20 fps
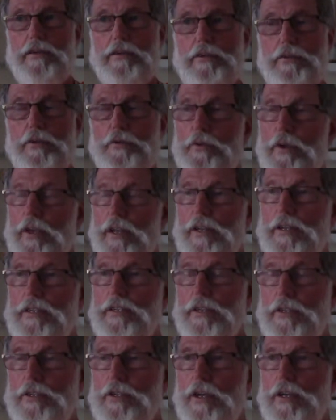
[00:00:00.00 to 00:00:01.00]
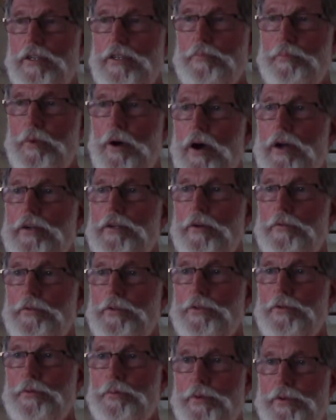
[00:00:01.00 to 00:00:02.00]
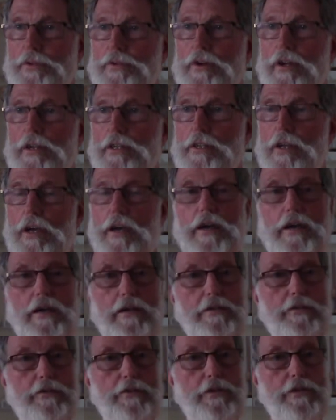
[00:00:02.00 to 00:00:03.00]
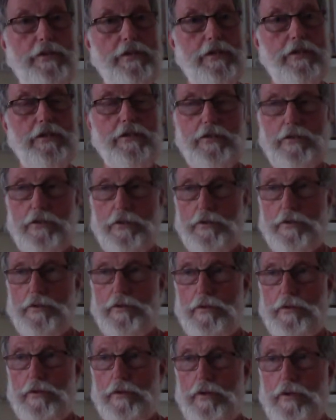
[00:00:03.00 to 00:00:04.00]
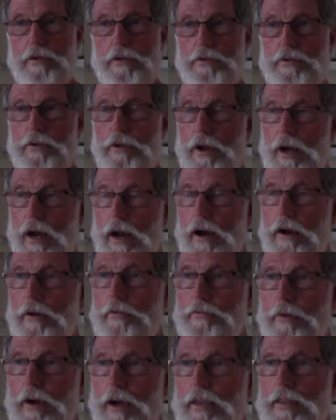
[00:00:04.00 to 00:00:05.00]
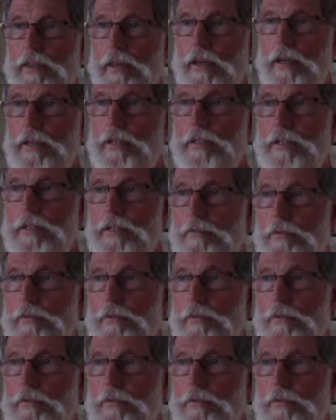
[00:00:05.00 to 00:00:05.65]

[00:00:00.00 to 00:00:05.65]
The Vedas are just part of the superstructure to assist you to clarify things,